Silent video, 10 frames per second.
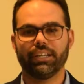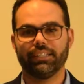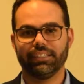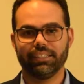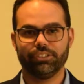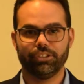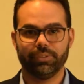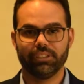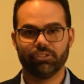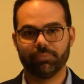I did a
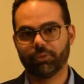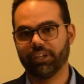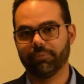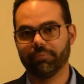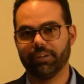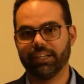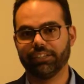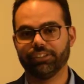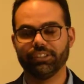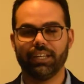survey to the project
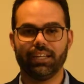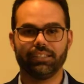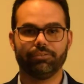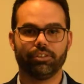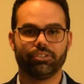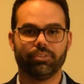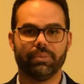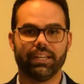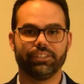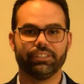managers and the functional
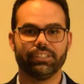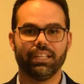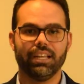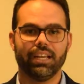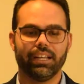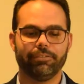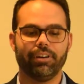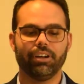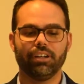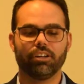managers, and I
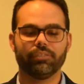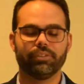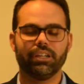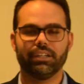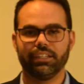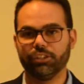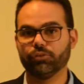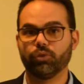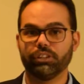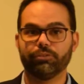found a lot of
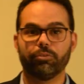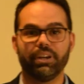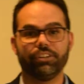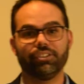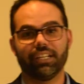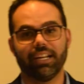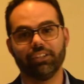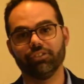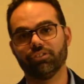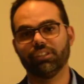useful information that I
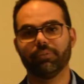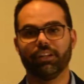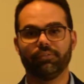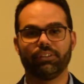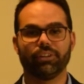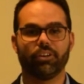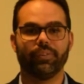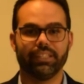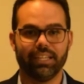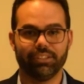used to develop the
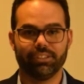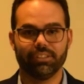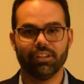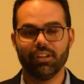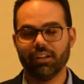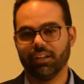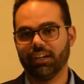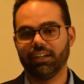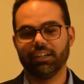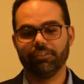recommendation.
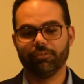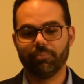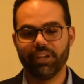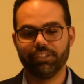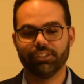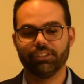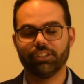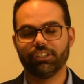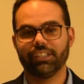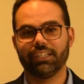Information
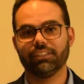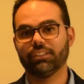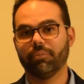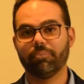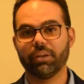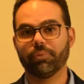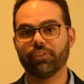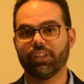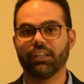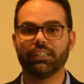such as some people
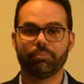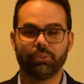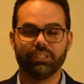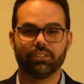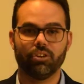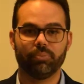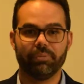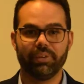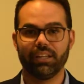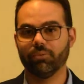thought the pre-scoping
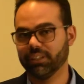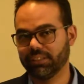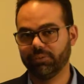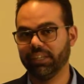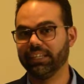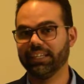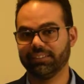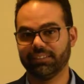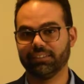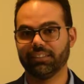meeting wasn't really
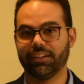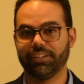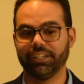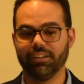necessary.